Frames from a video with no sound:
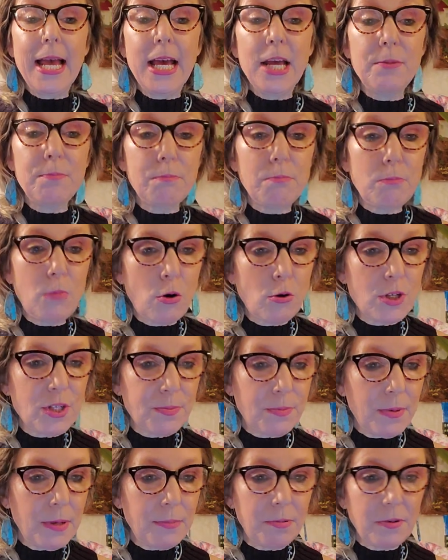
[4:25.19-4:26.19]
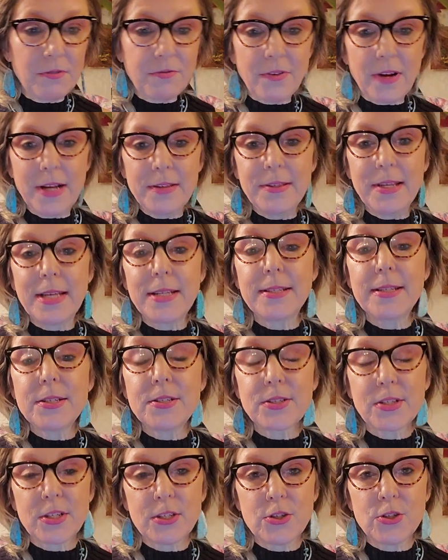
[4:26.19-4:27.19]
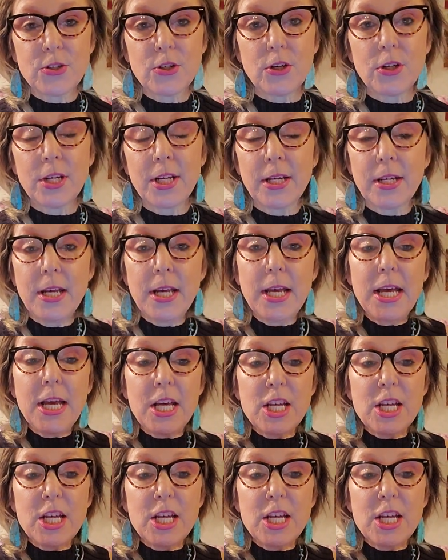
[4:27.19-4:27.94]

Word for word: And most people find that disconcerting,